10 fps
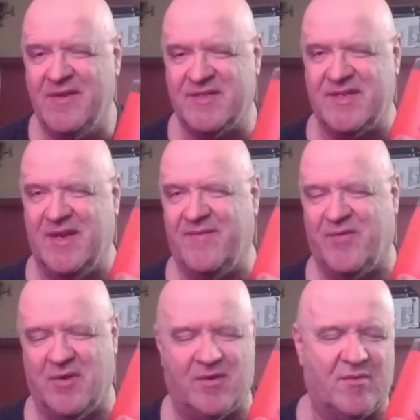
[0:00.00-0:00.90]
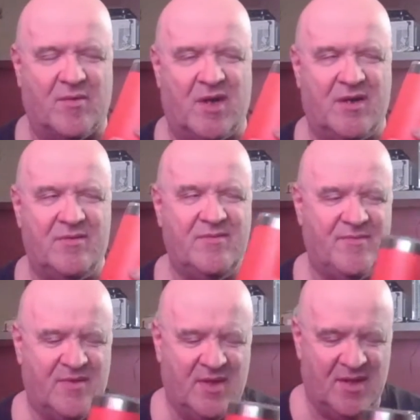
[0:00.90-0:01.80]
set for a little while.
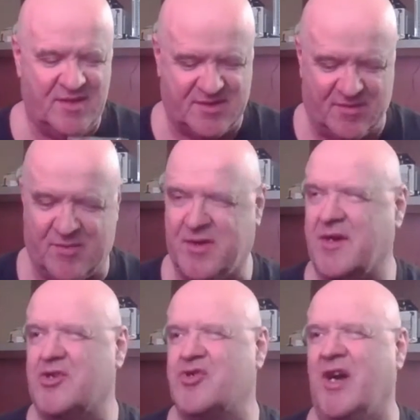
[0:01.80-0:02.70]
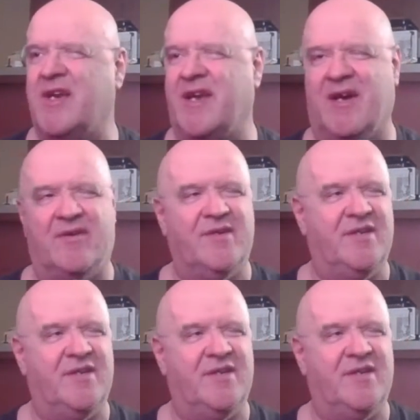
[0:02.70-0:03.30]
So we're going to try it now.